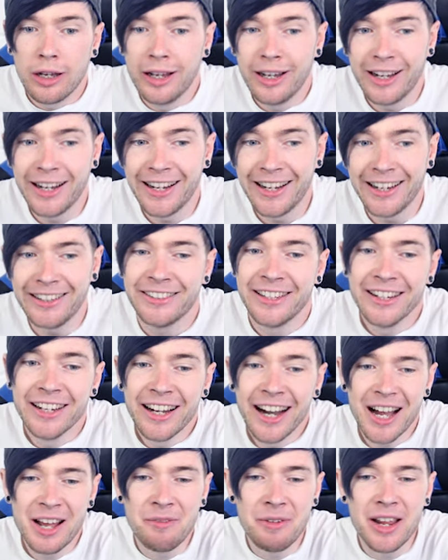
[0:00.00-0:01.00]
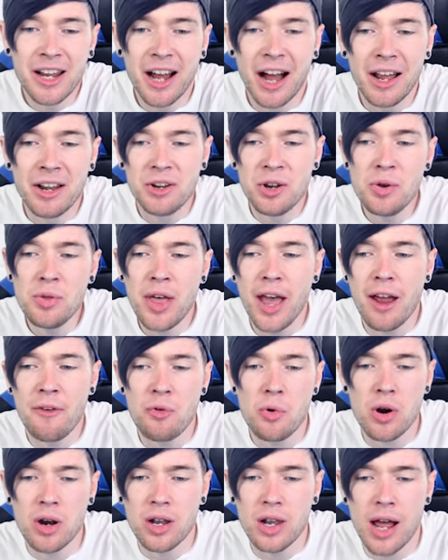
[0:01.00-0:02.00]
I mean, I knew that
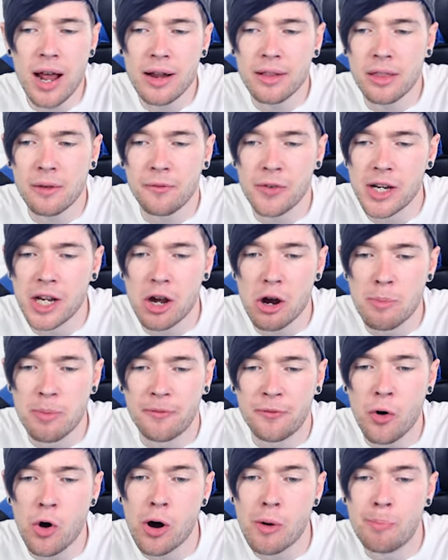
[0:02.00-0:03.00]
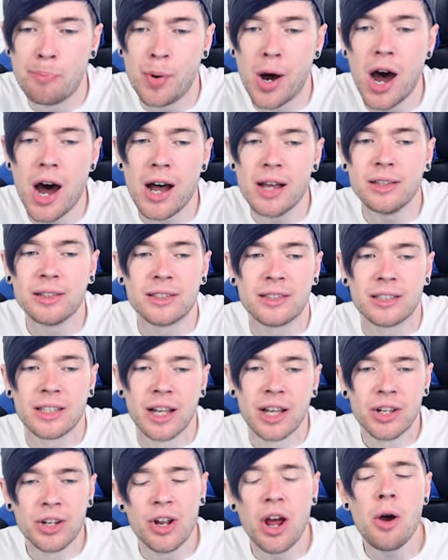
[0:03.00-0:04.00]
everyone liked the video before, but
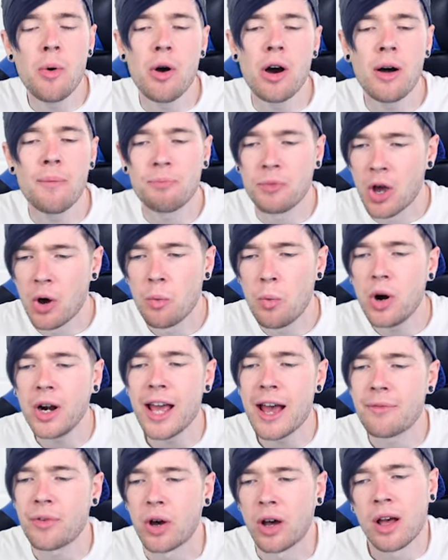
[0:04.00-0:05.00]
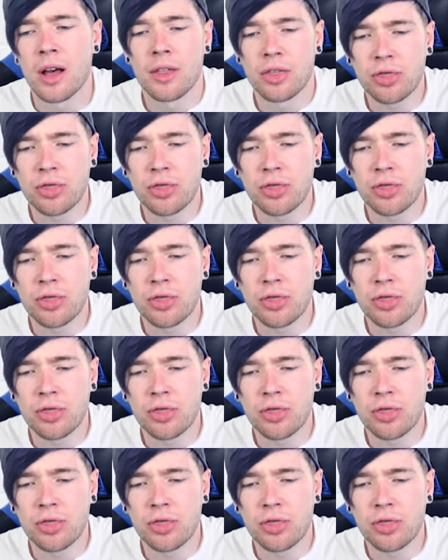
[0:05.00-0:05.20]
you know what? Whatever.